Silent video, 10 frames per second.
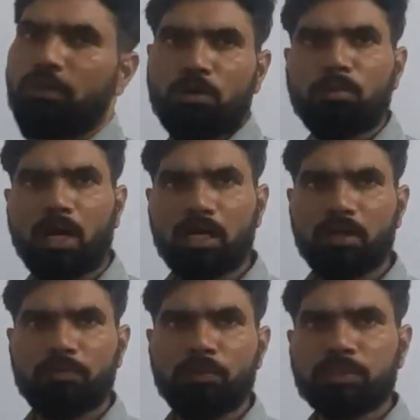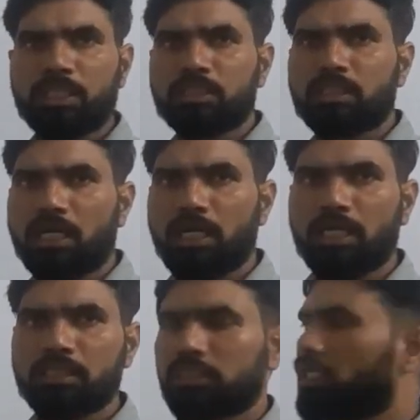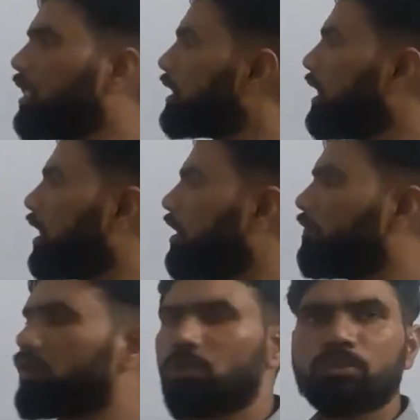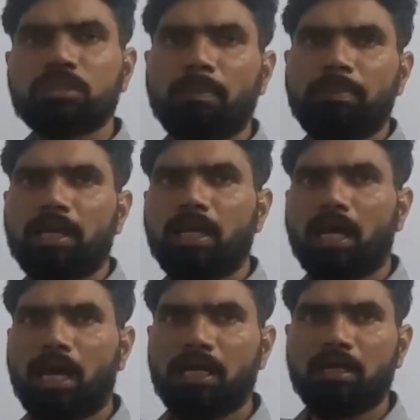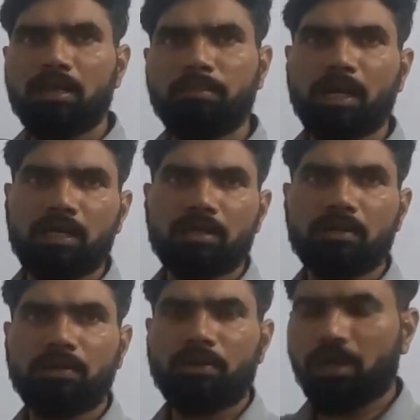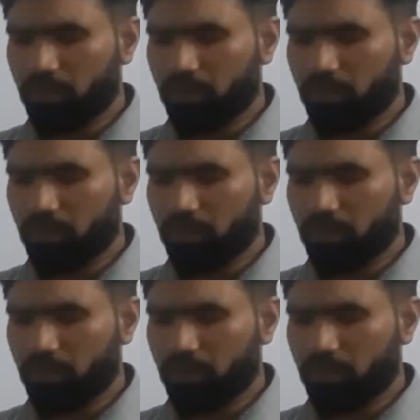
market forces, that is they are left to supply and demand. Okay,